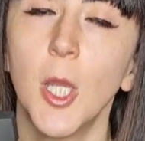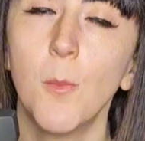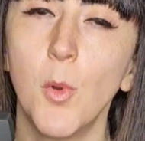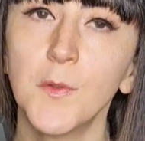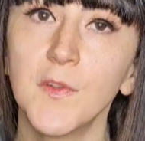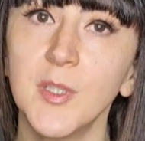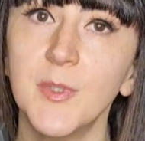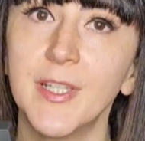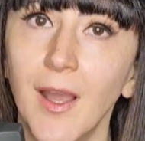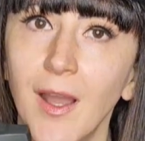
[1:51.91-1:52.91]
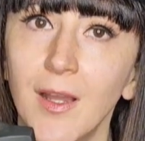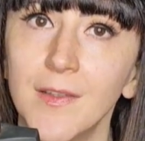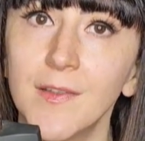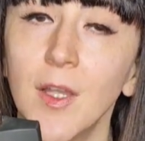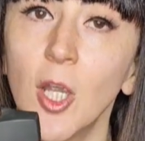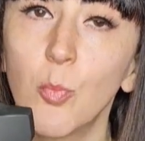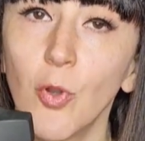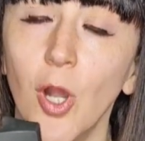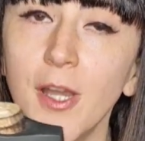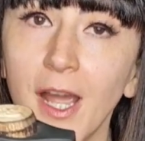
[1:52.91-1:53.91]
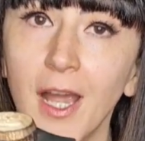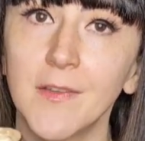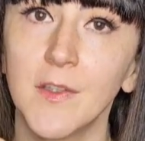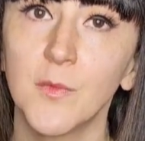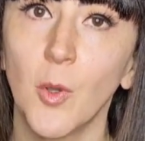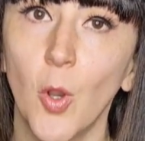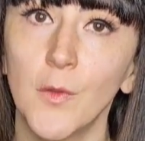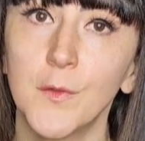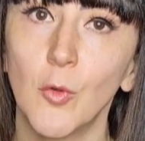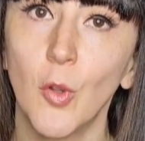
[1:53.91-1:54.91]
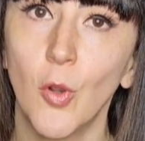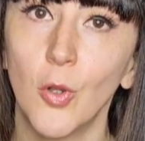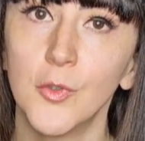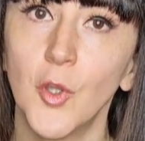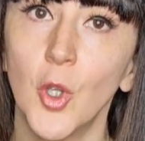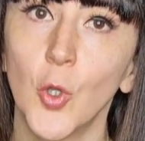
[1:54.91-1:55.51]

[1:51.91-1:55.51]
mostly because broad axes were also called